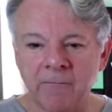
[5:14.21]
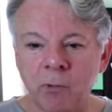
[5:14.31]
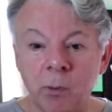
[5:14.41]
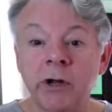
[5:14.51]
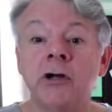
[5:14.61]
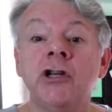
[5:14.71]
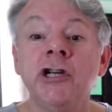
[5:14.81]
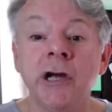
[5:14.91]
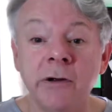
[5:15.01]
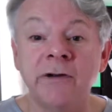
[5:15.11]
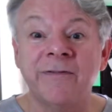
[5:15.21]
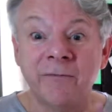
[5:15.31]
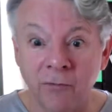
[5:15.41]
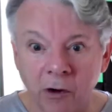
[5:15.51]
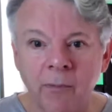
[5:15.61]
what we could use
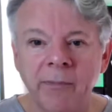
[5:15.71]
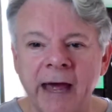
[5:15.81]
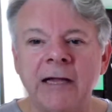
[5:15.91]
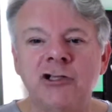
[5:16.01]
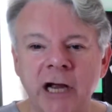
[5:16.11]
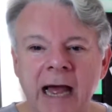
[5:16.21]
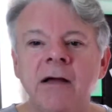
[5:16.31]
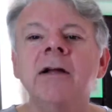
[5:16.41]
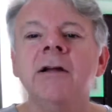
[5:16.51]
from that chat